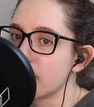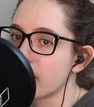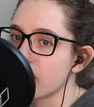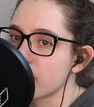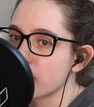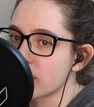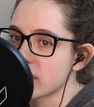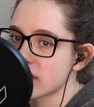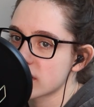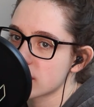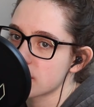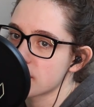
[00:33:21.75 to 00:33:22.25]
I
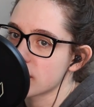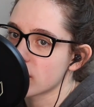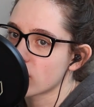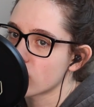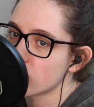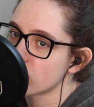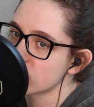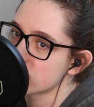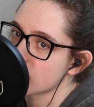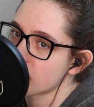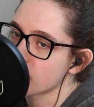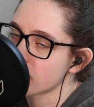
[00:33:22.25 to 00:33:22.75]
want it to be a
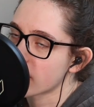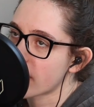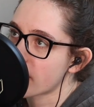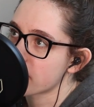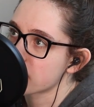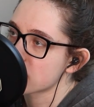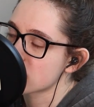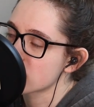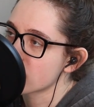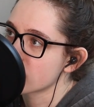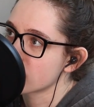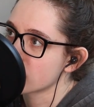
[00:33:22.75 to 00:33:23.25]
whole separate
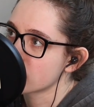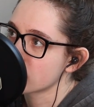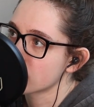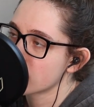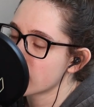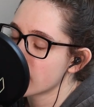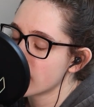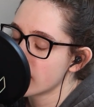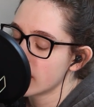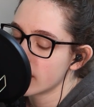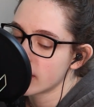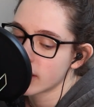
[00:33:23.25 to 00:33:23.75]
episode.
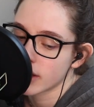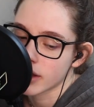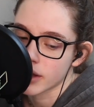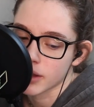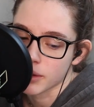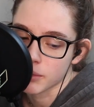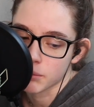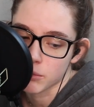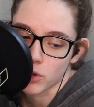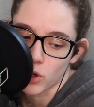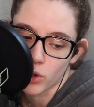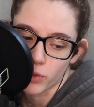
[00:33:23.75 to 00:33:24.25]

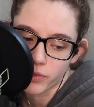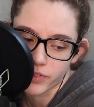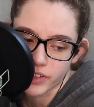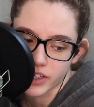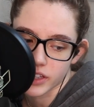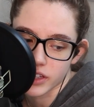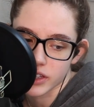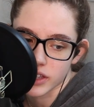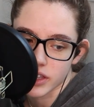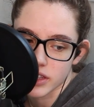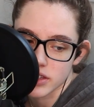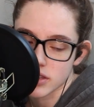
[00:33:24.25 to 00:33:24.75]
Hopefully
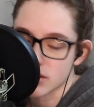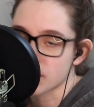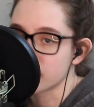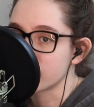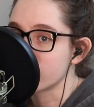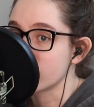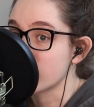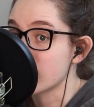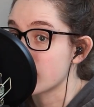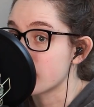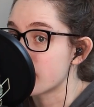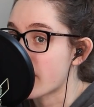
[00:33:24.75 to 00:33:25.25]
gonna get some
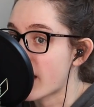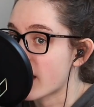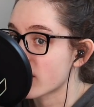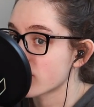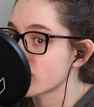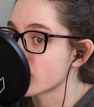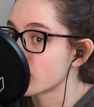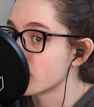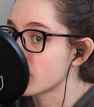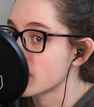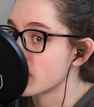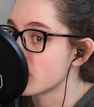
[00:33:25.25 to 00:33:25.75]
feedback
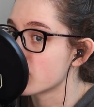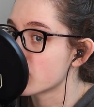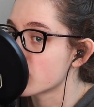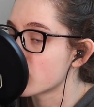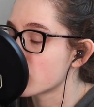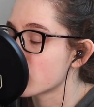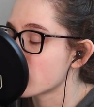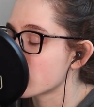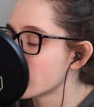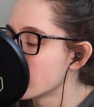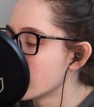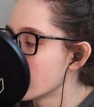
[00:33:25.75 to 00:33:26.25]
from
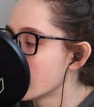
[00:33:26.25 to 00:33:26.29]
people